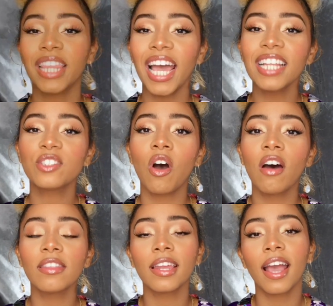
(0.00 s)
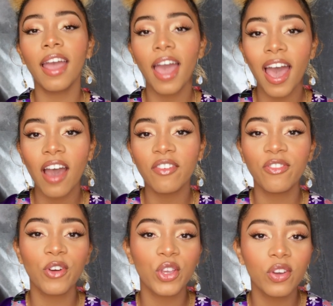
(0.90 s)
that is all that I have
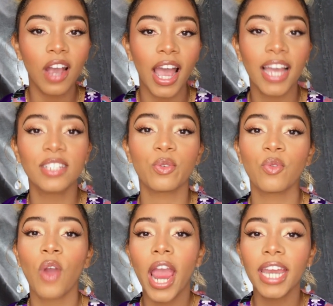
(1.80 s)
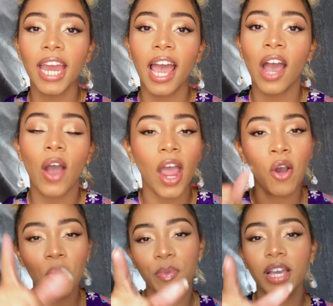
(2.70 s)
for you guys right now. I
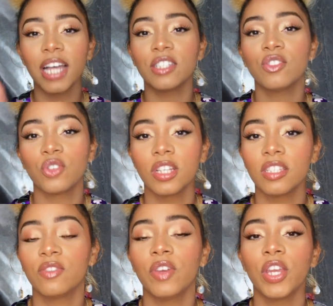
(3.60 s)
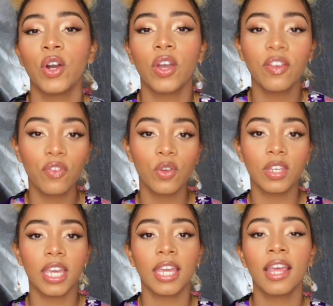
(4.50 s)
hope you guys enjoyed this video. If you
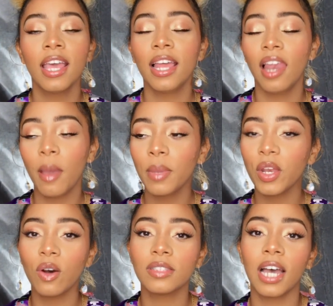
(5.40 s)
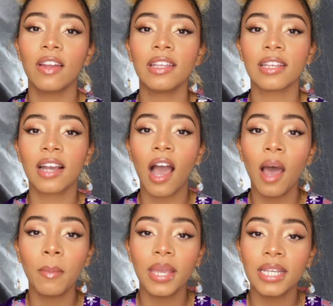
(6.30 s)
did, let me know down in the
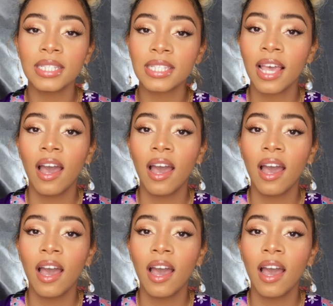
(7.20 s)
comments.